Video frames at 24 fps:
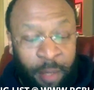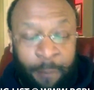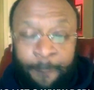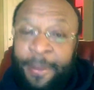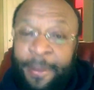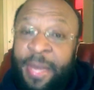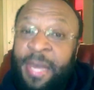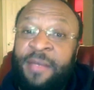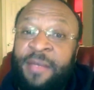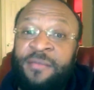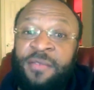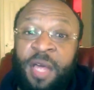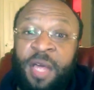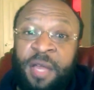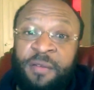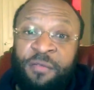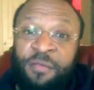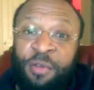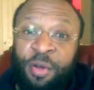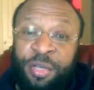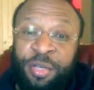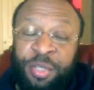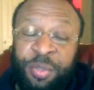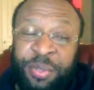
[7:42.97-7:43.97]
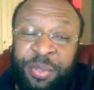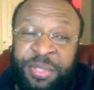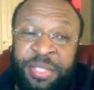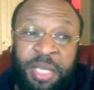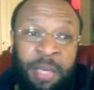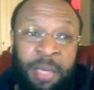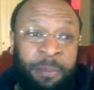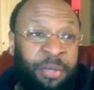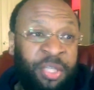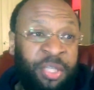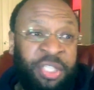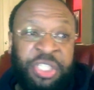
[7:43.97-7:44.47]
many have done
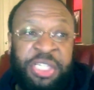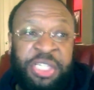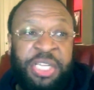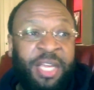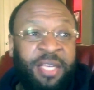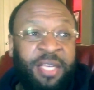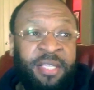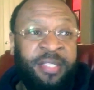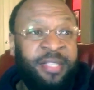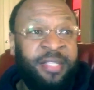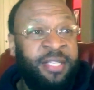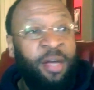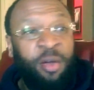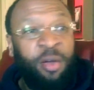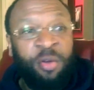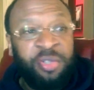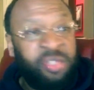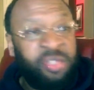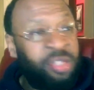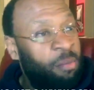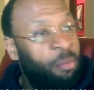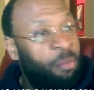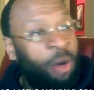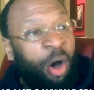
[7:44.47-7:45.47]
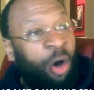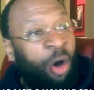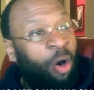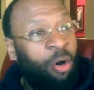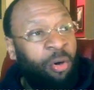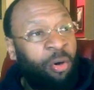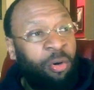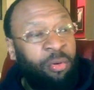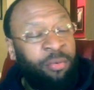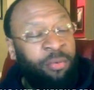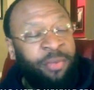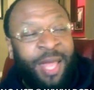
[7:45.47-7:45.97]
virtuously, but she excels them
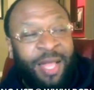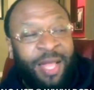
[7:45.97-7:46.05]
all.